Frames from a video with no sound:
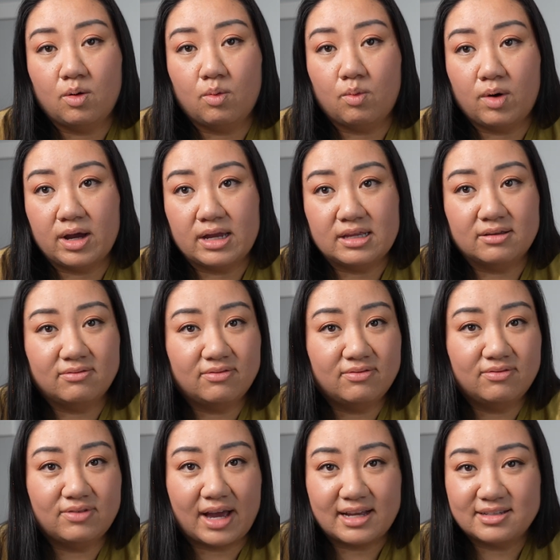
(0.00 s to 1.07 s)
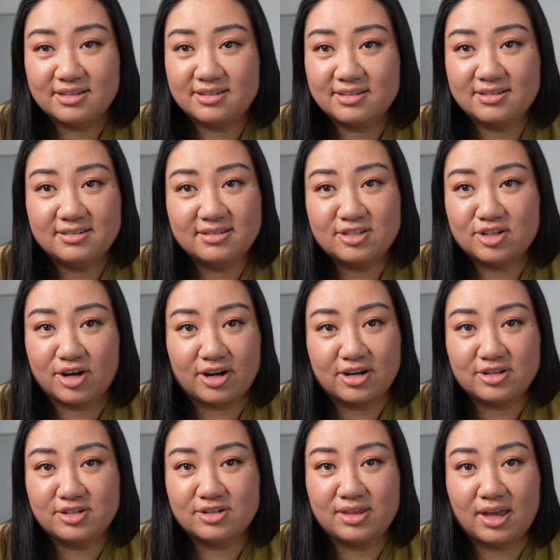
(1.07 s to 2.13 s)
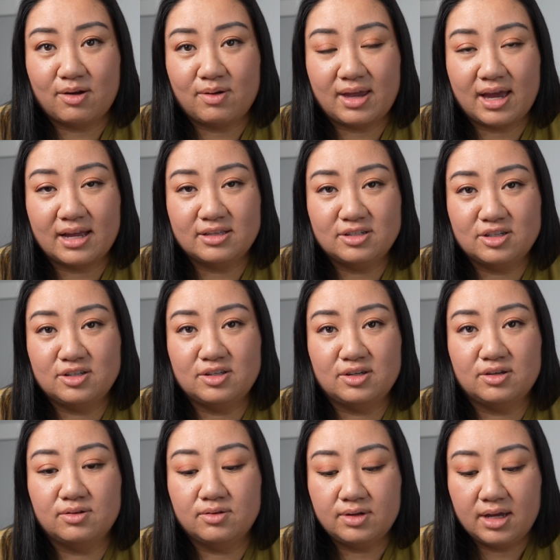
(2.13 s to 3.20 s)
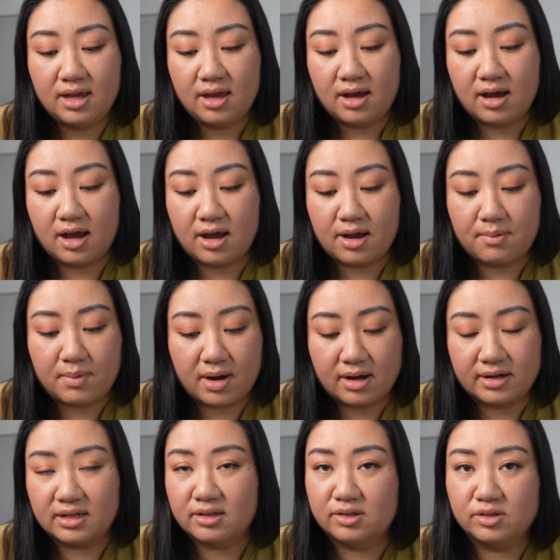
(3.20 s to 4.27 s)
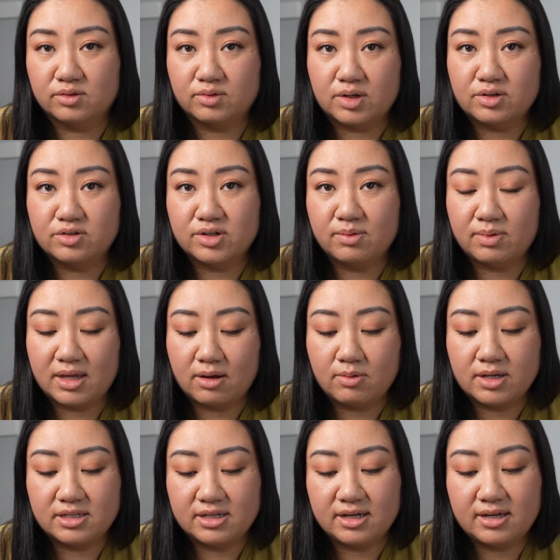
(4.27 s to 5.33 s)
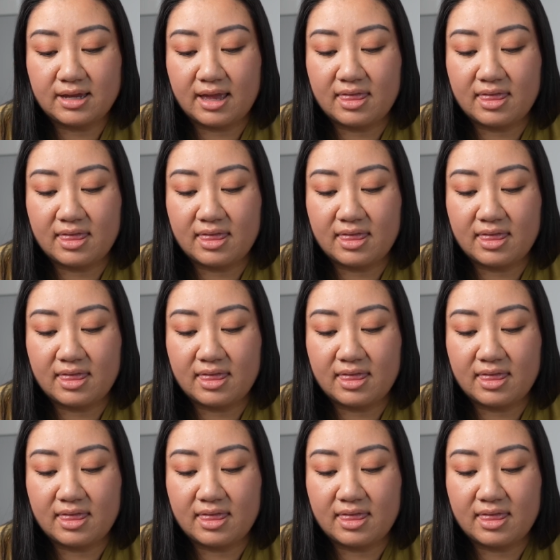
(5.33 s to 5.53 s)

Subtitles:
one fast charge that we had to do on a little road trip that we took,